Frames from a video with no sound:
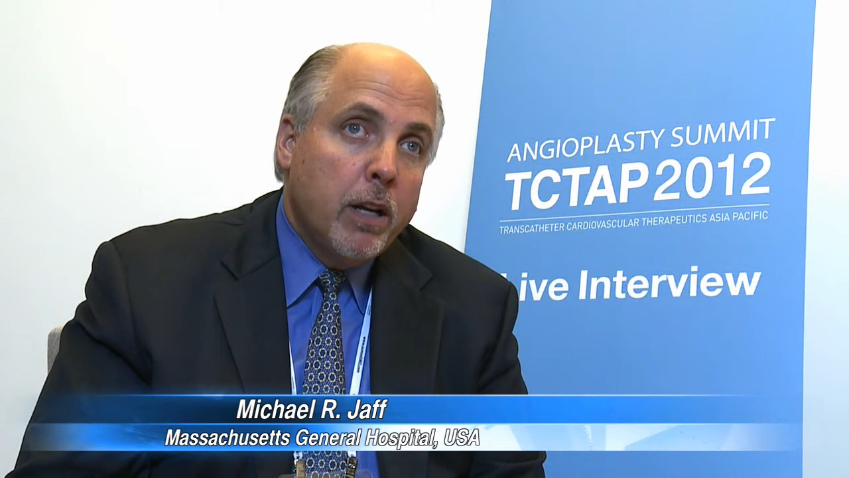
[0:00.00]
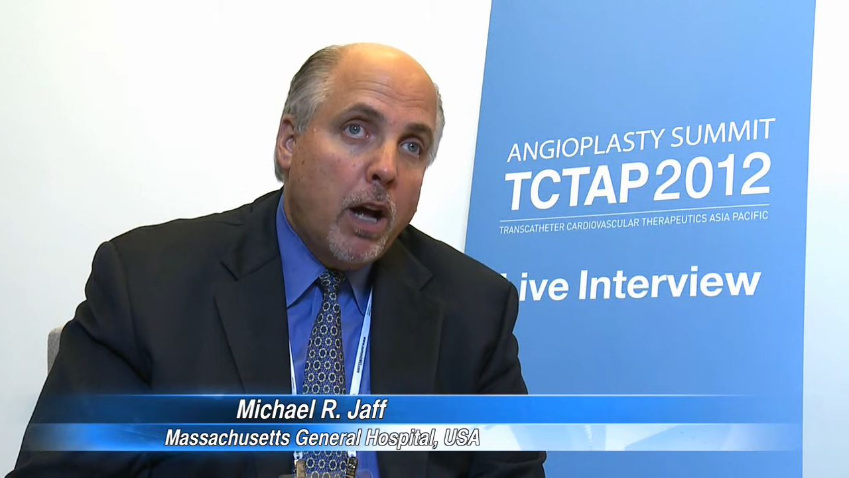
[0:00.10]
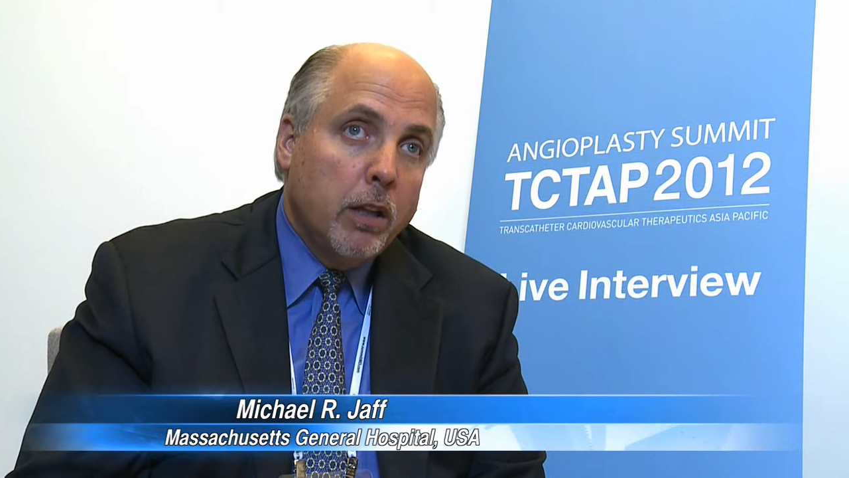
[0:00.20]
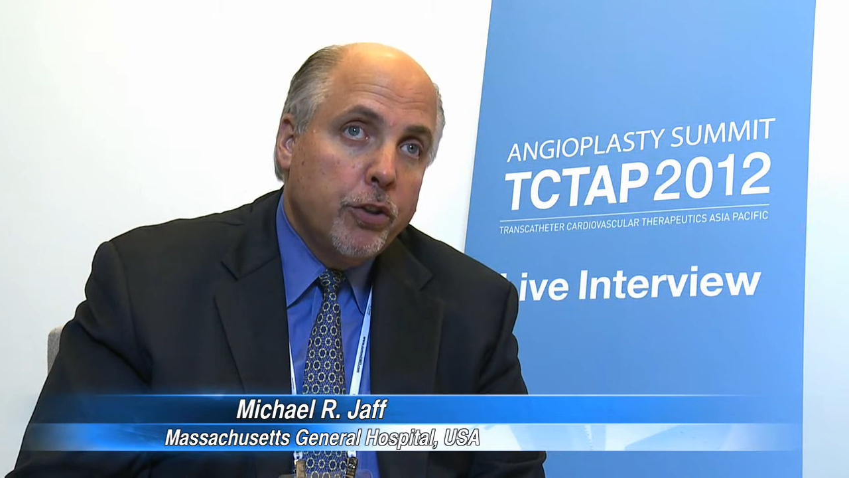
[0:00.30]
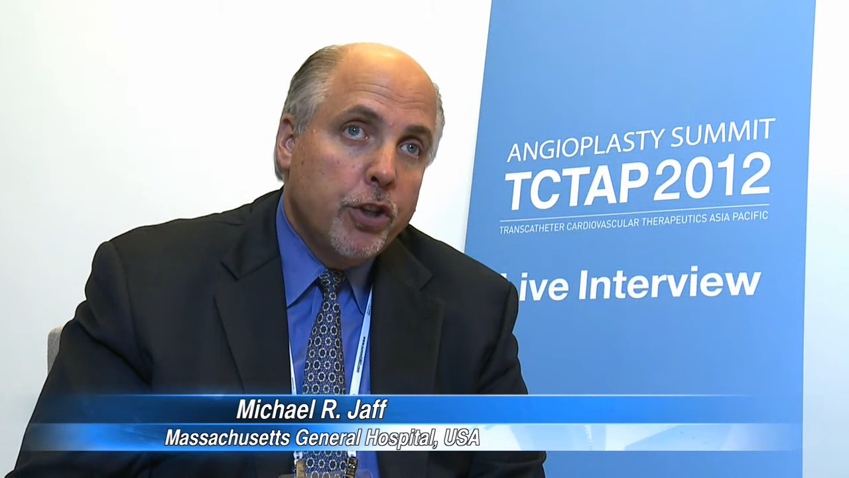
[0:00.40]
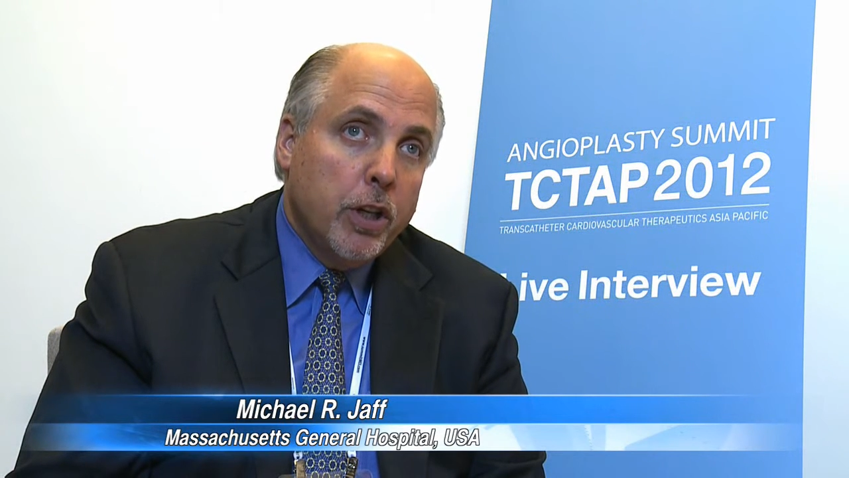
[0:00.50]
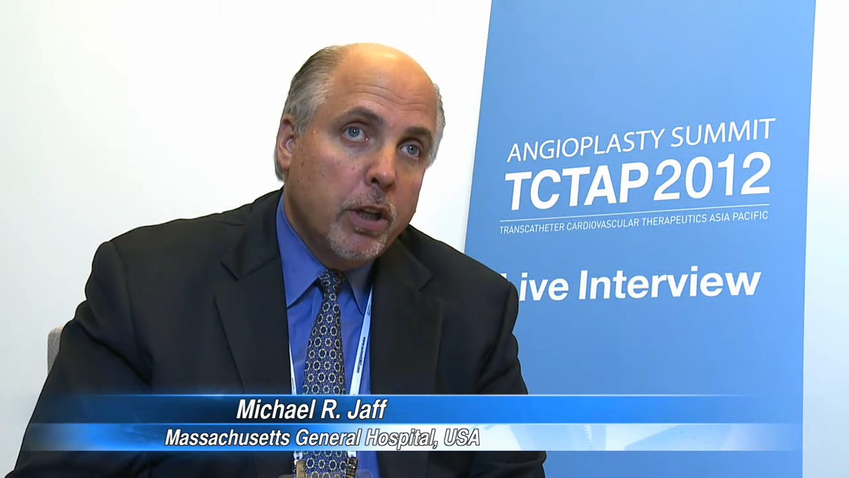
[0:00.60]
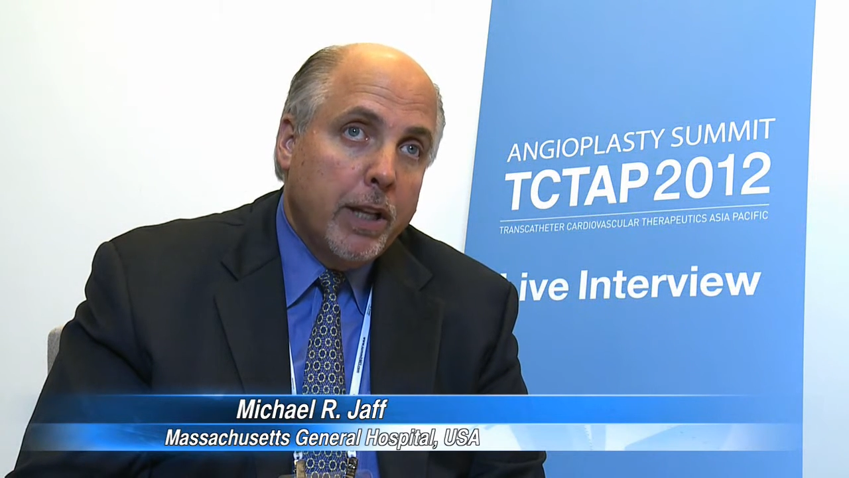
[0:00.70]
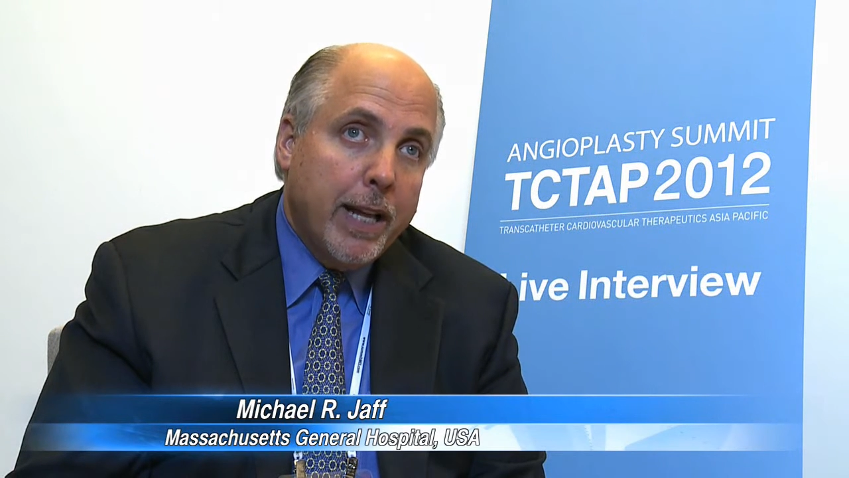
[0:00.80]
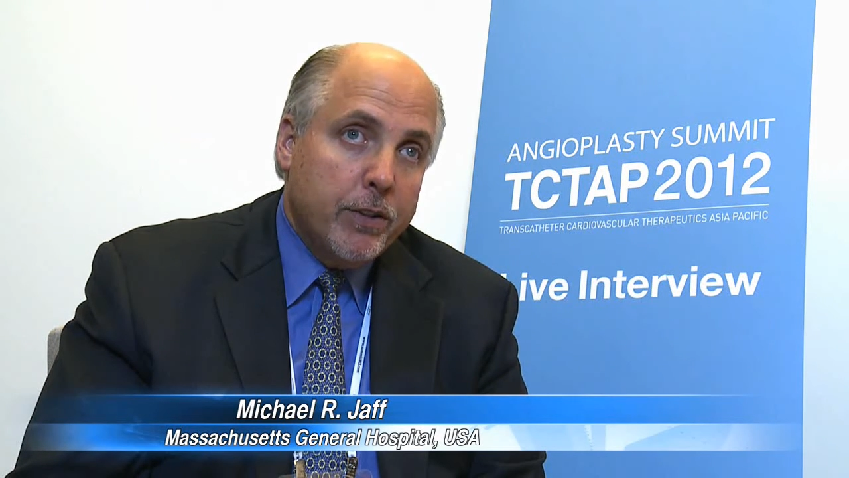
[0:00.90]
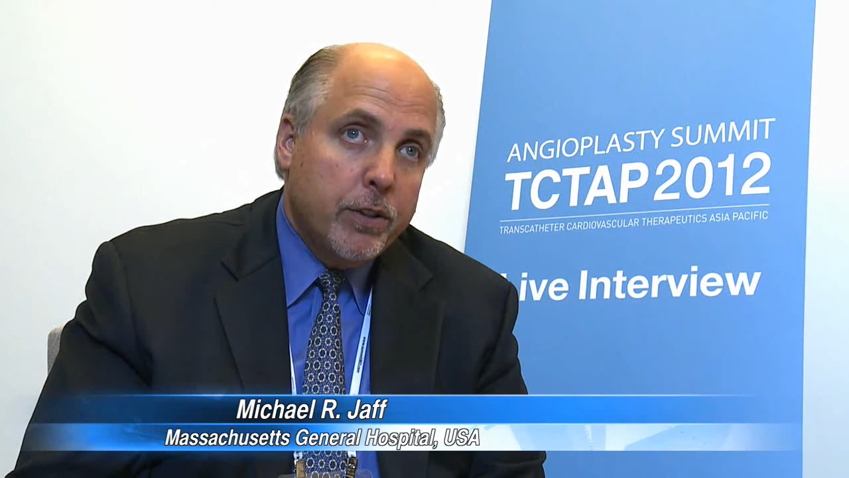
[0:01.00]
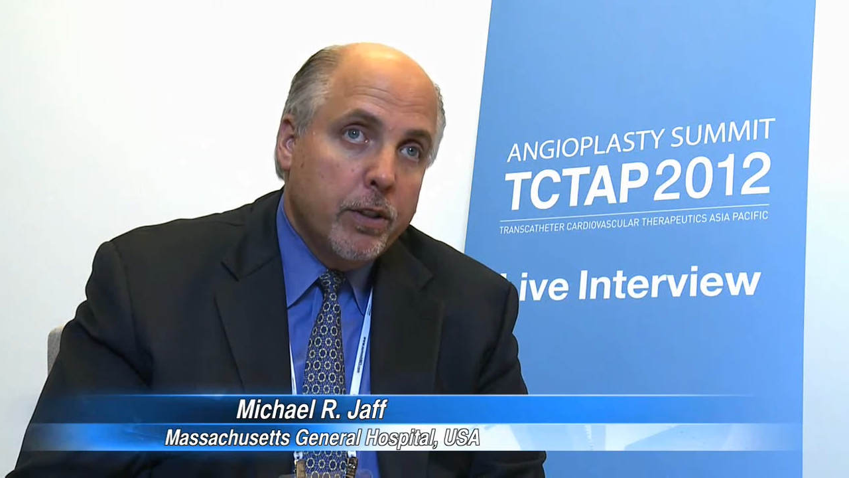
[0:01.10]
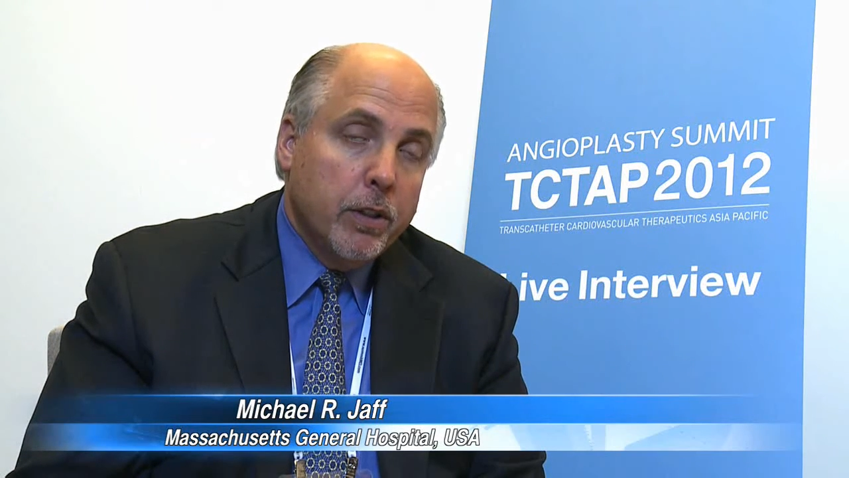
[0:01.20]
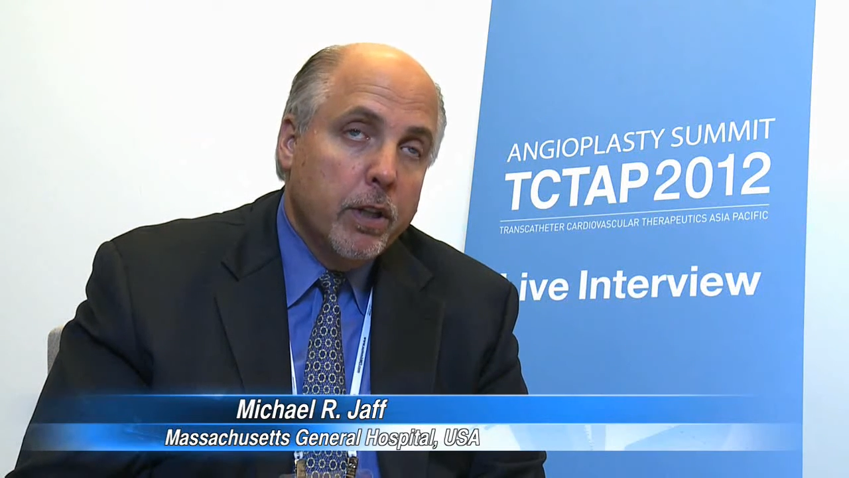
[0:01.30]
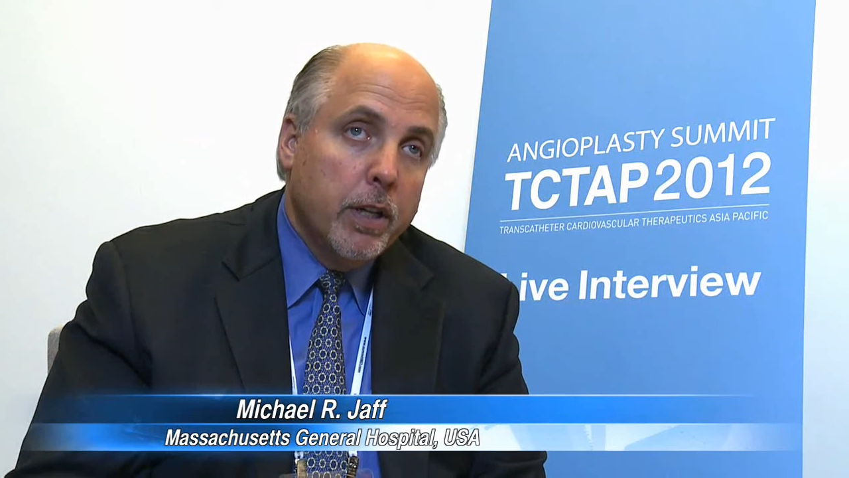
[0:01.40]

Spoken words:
collagen and elastin